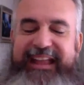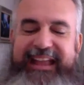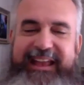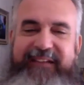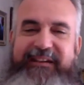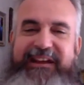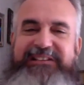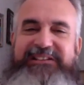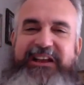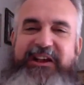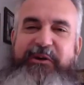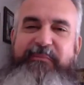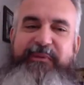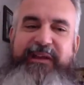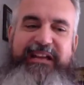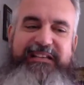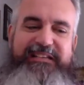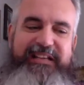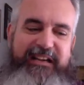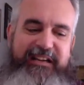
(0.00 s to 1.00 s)
Anyways, I hope you
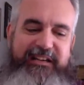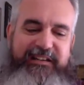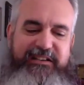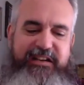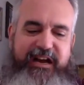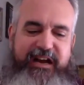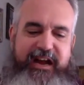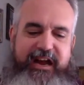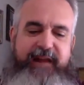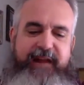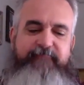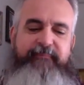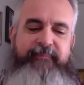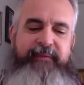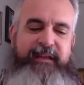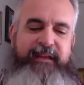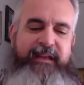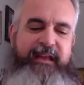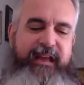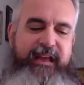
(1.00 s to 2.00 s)
guys had a good time.
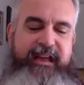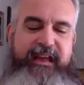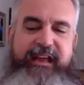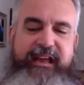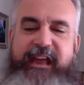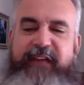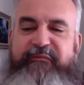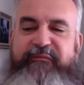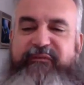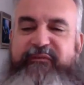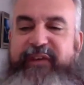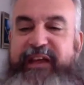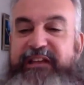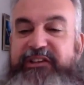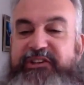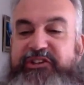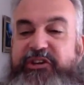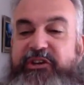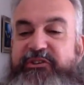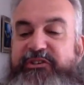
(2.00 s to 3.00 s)
If
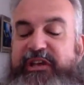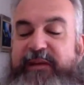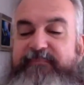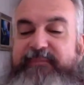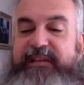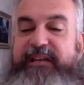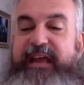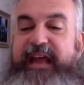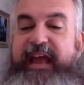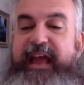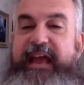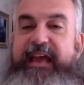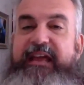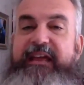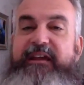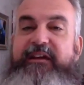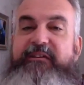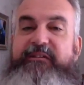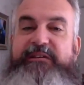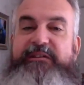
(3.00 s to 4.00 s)
Vince shows up today,
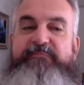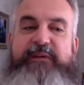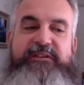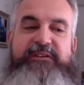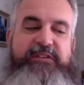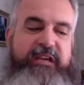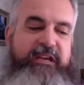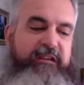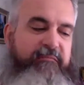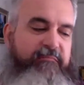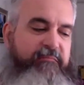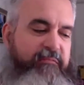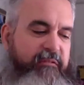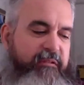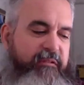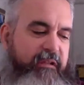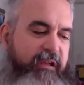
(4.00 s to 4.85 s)
you know he's busy.